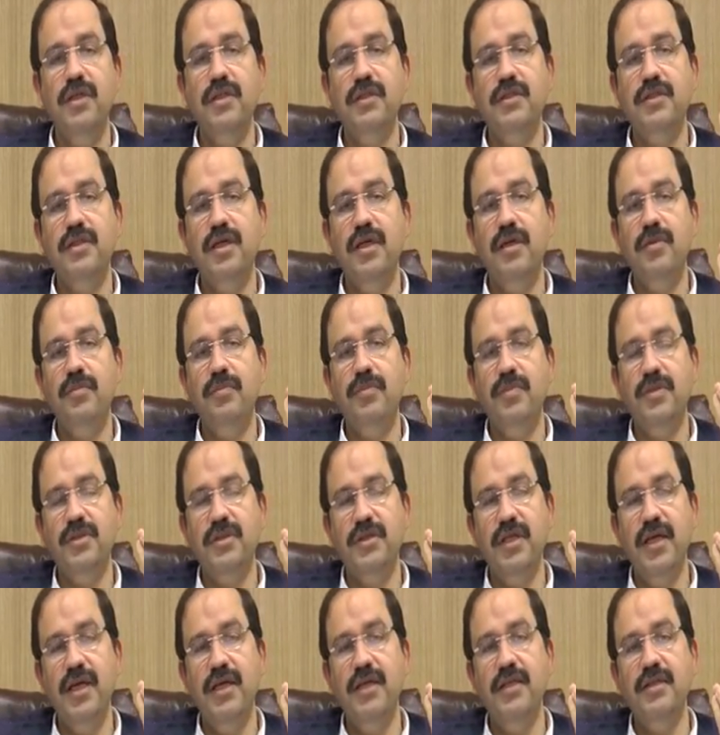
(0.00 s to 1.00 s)
is that
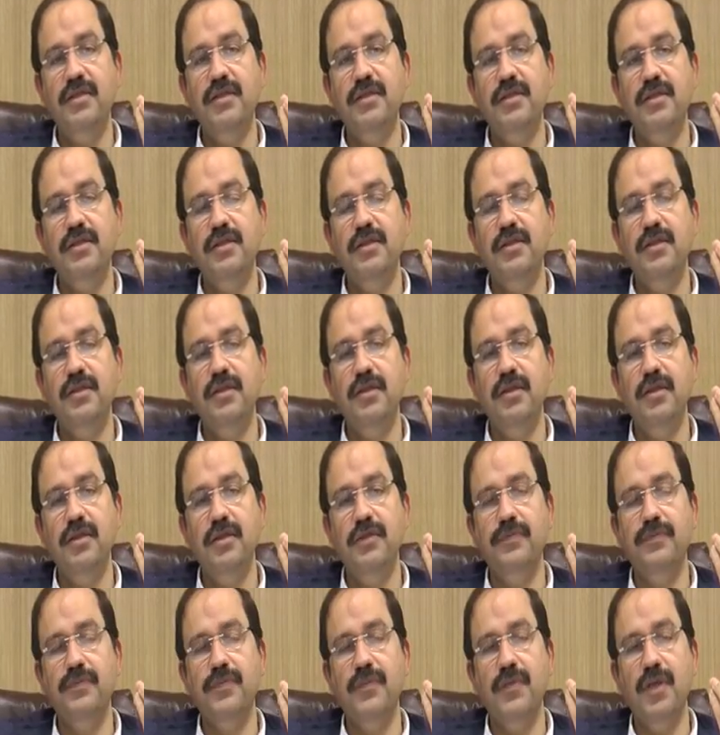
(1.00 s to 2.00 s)
besides
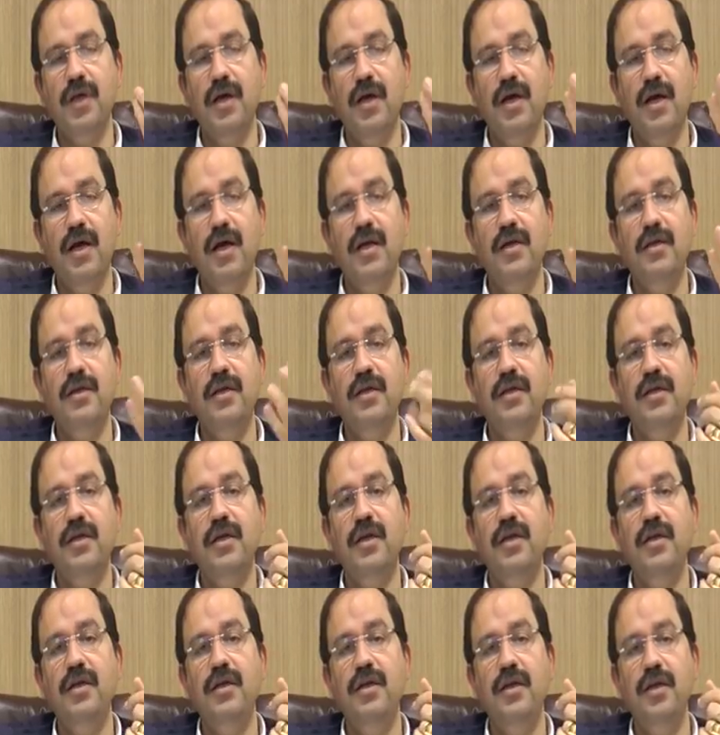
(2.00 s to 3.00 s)
the heart and
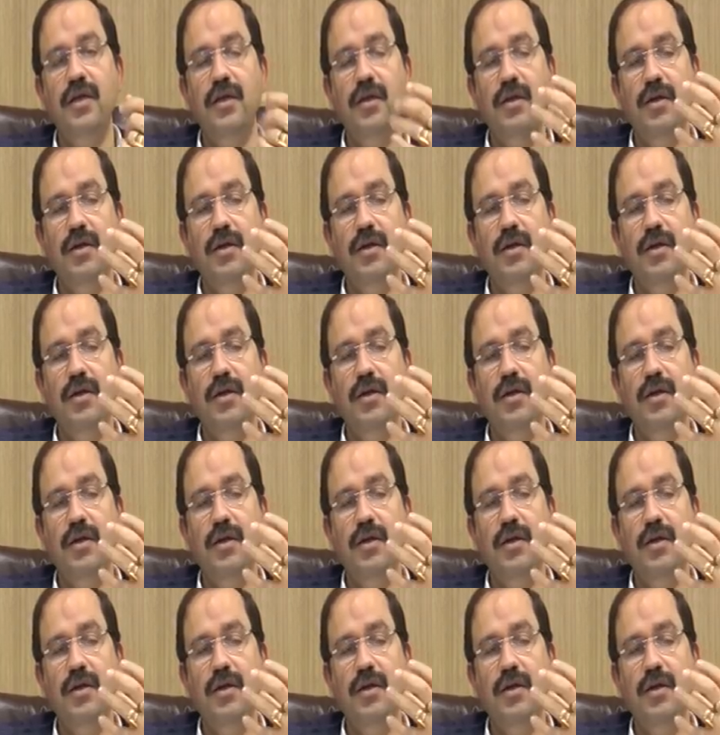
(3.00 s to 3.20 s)
kidney,